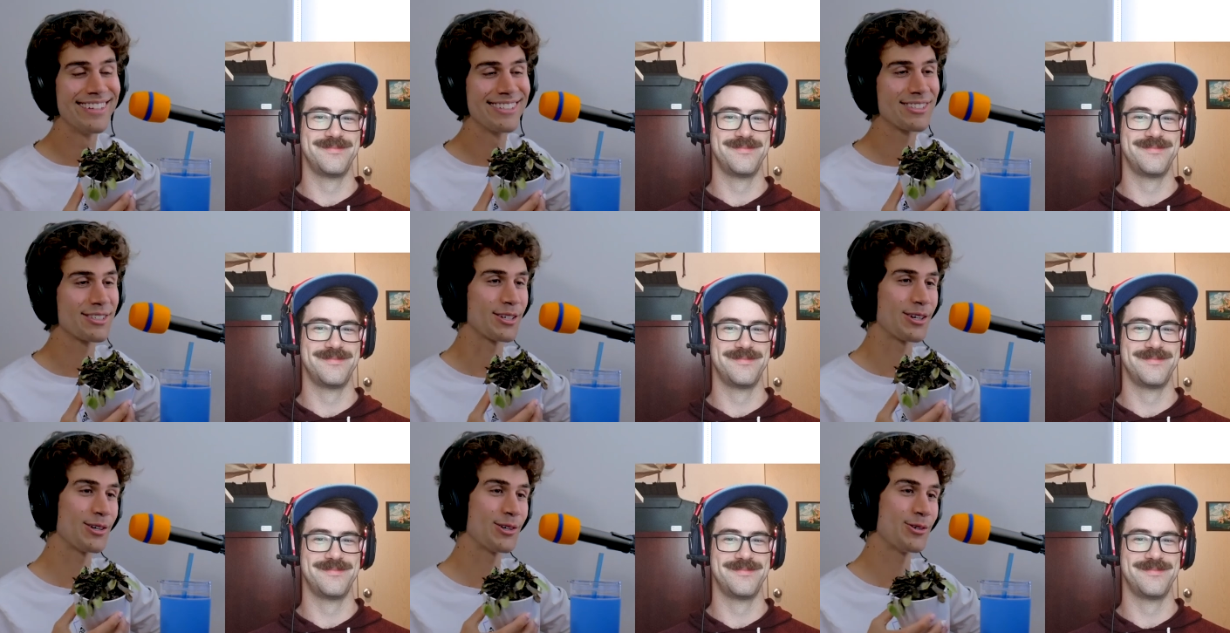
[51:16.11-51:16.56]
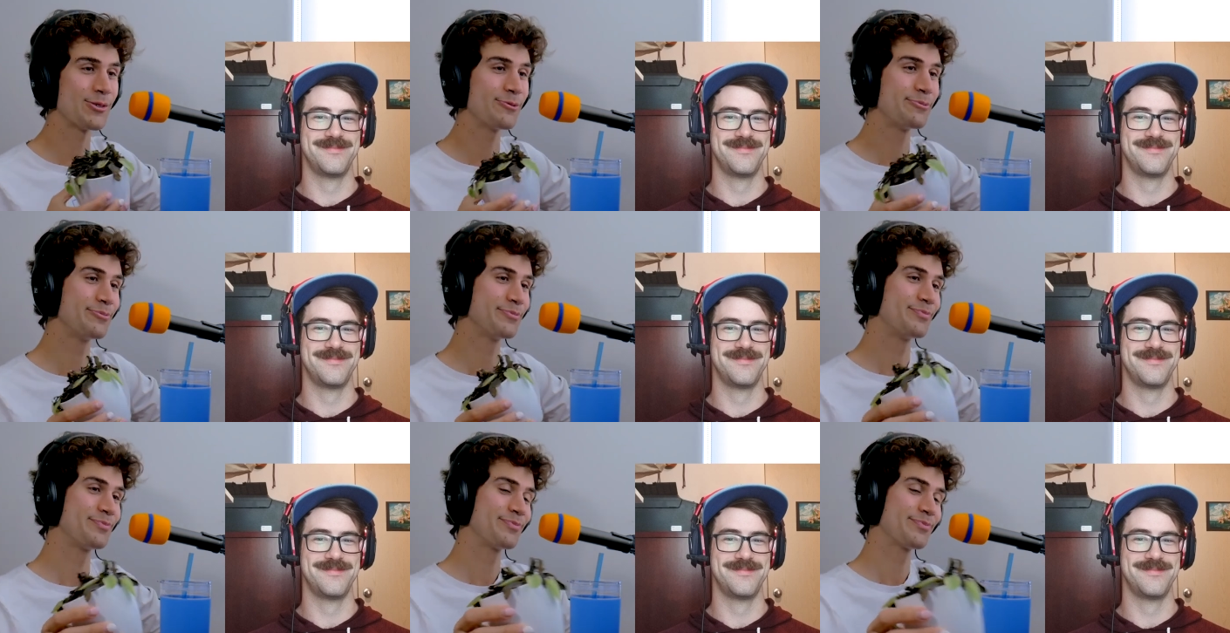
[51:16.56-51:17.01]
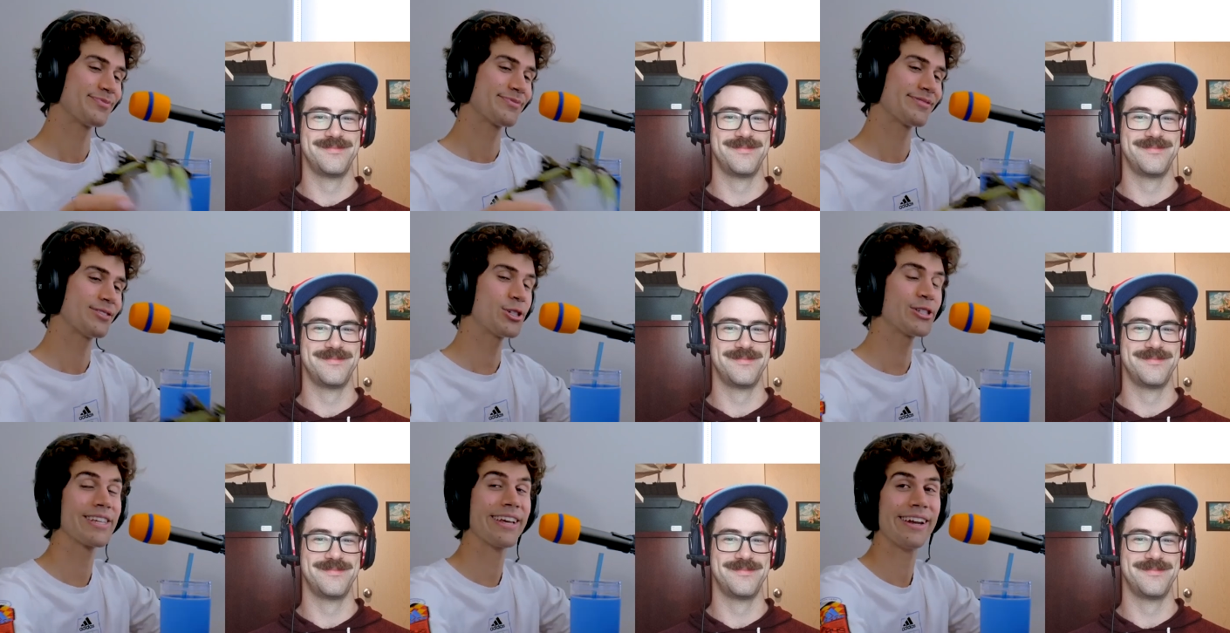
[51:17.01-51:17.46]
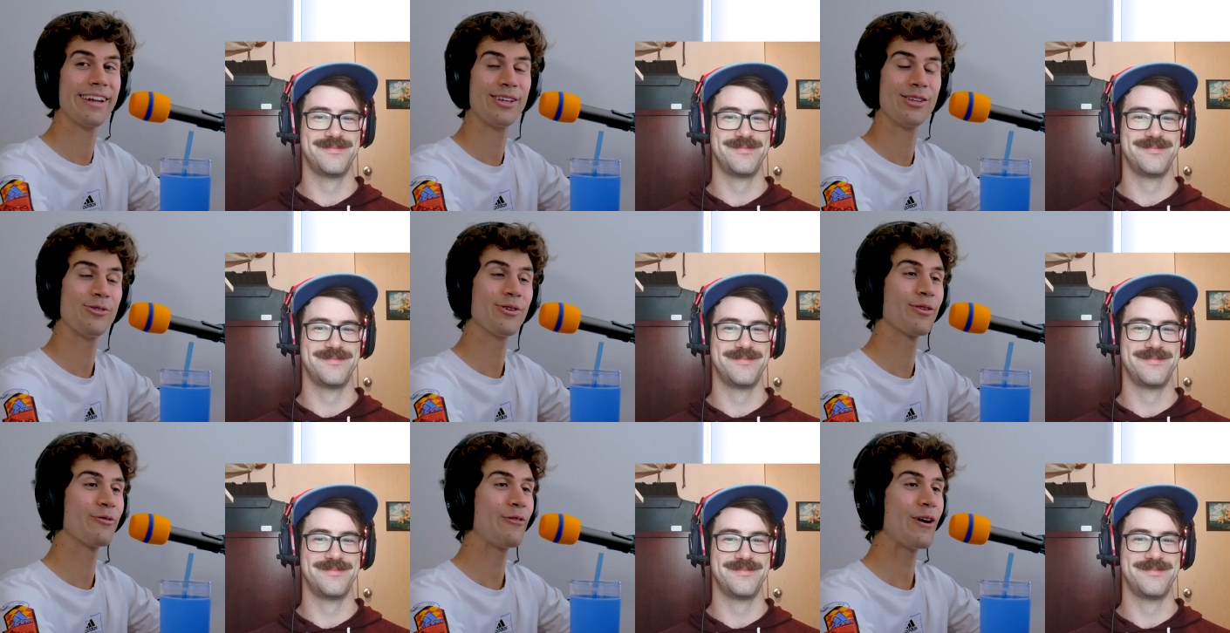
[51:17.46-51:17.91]
Speaker 1: So just
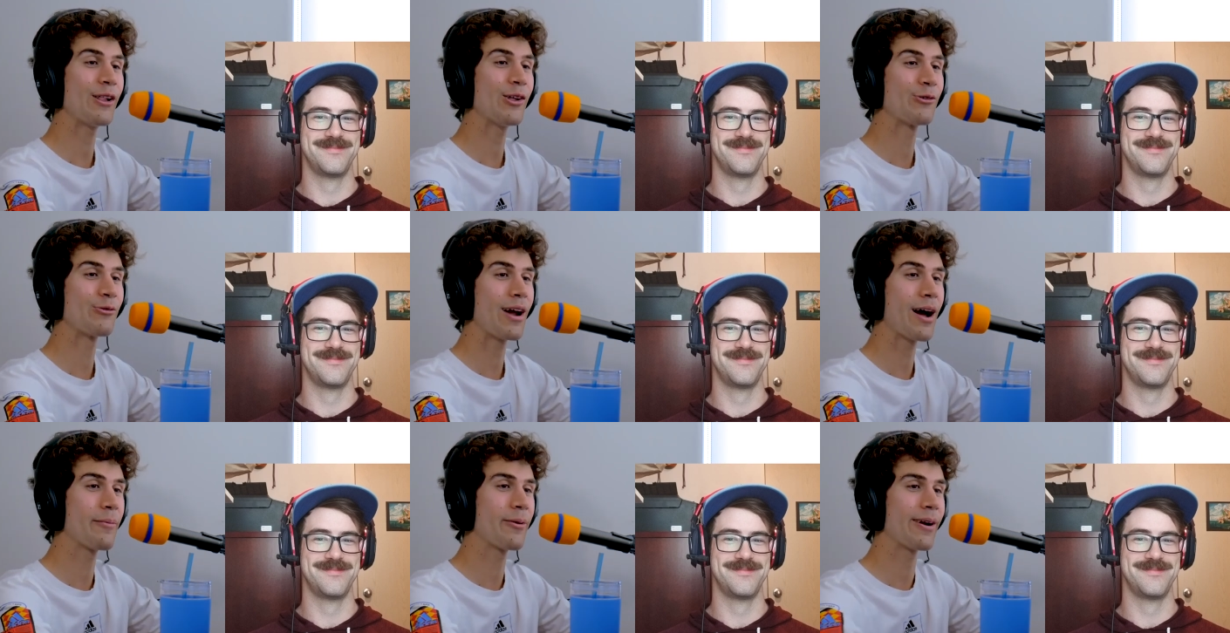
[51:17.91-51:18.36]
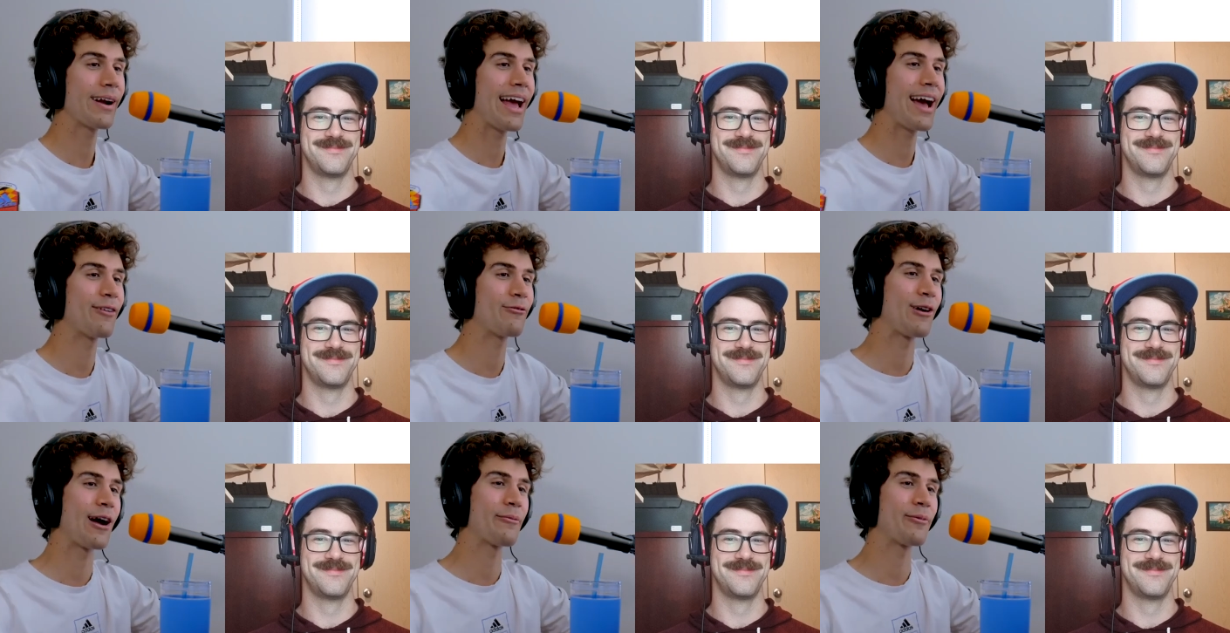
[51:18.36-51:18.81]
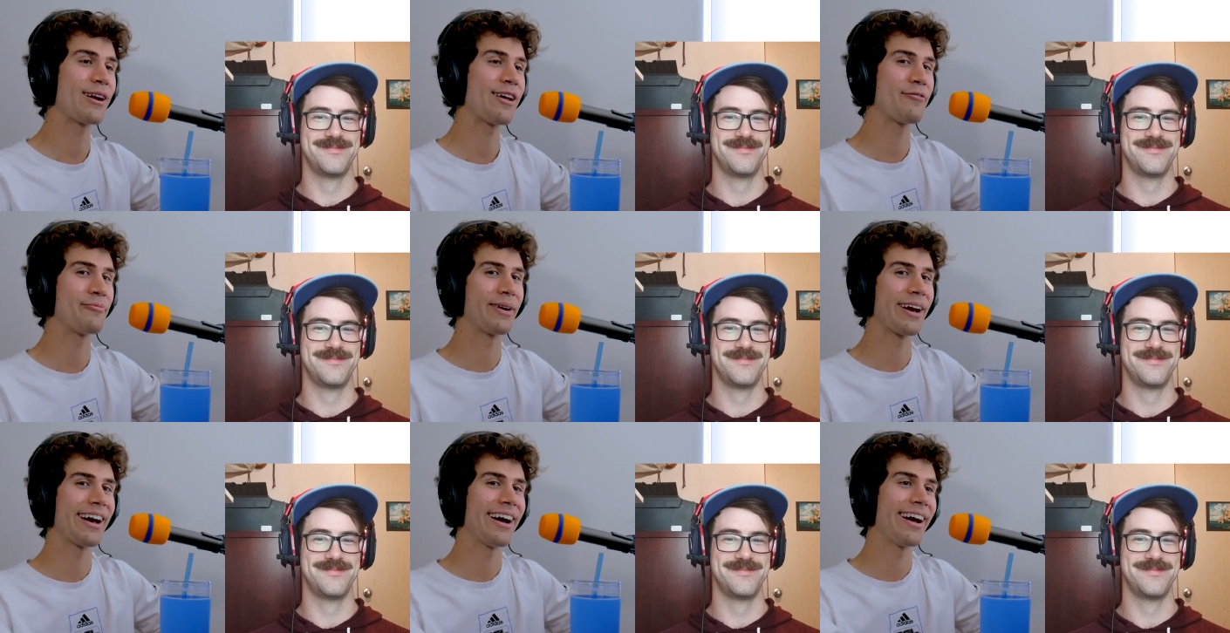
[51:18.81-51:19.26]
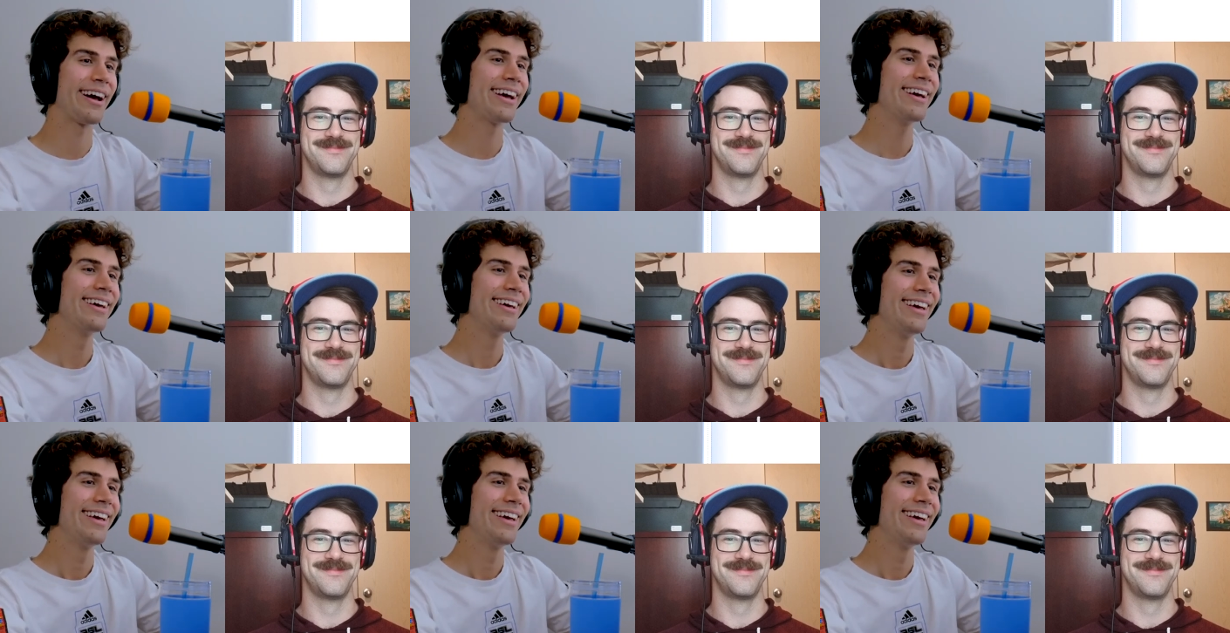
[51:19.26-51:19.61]
kidding. You can follow Robert at Robert F. Mackie